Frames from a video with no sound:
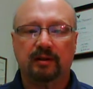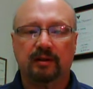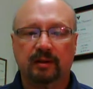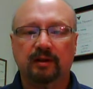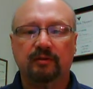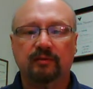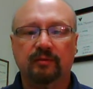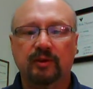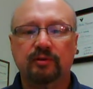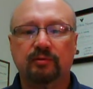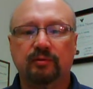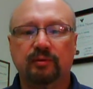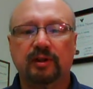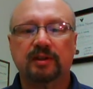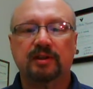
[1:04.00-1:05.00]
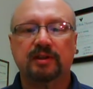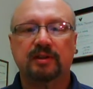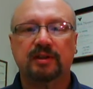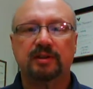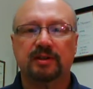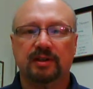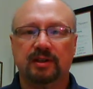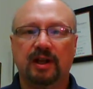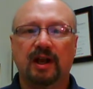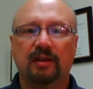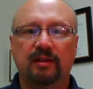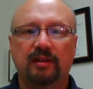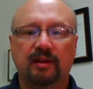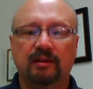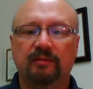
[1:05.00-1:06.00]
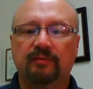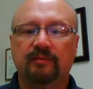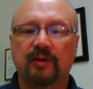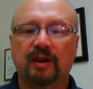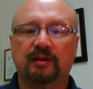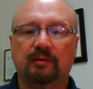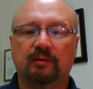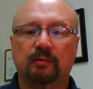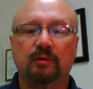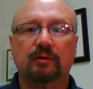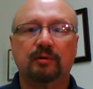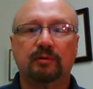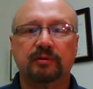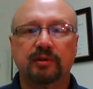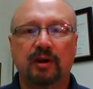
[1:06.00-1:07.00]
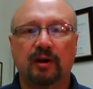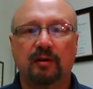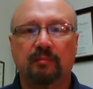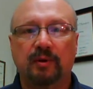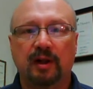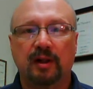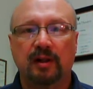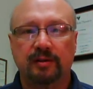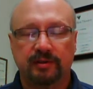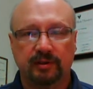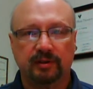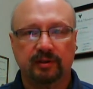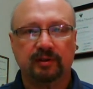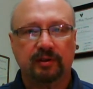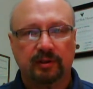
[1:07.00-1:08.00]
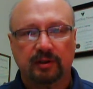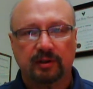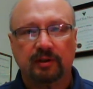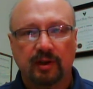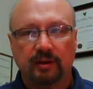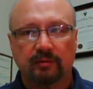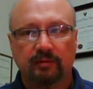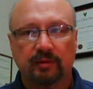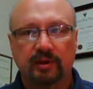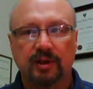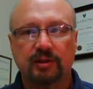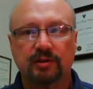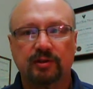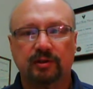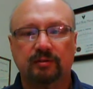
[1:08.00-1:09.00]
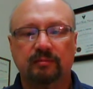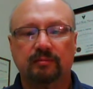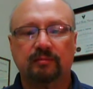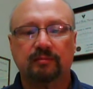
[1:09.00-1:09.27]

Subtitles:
the individual entities and how they affect a workers' comp policy in another edition.